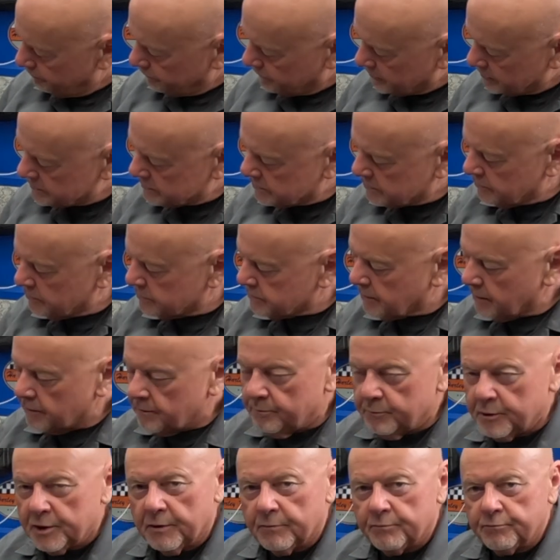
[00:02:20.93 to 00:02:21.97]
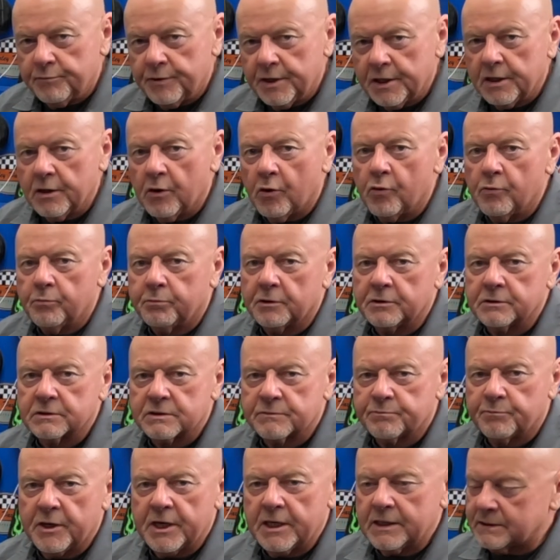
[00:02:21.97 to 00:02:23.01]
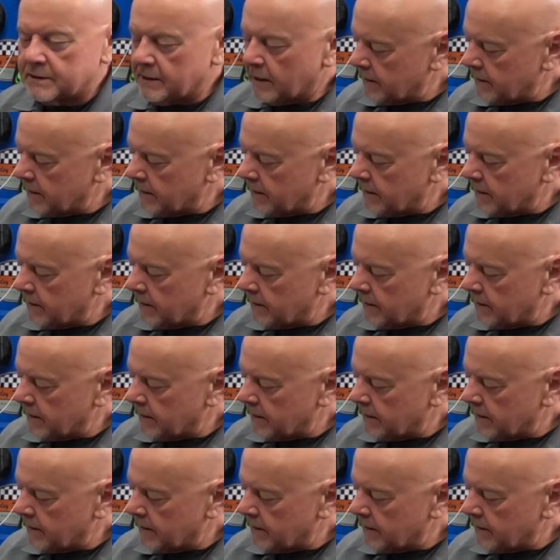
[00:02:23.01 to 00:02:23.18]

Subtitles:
It's just going to be a big open space.